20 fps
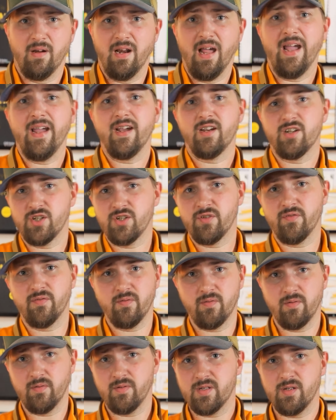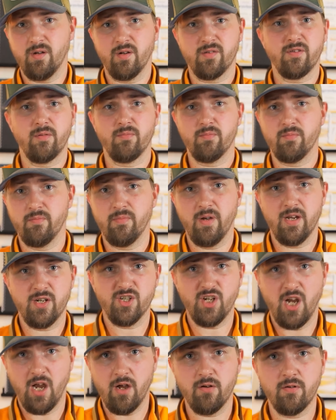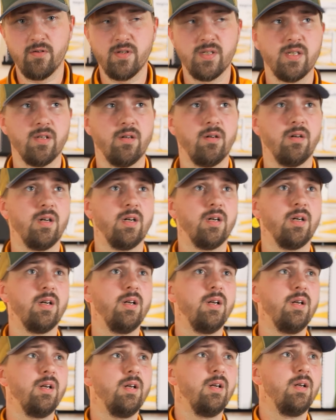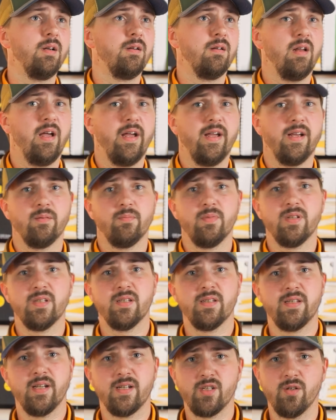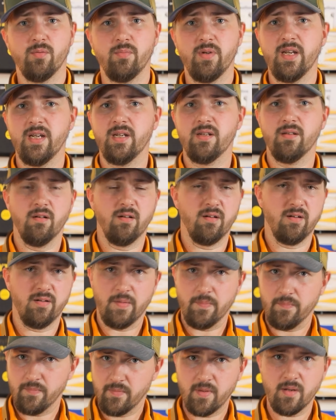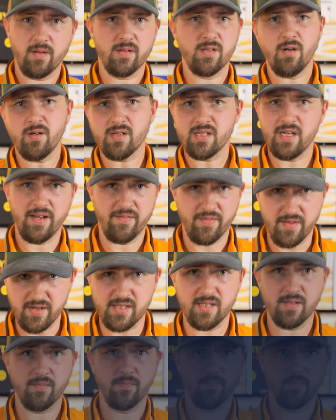like songs by Shouse or like Mr. Saxobeat or songs like this.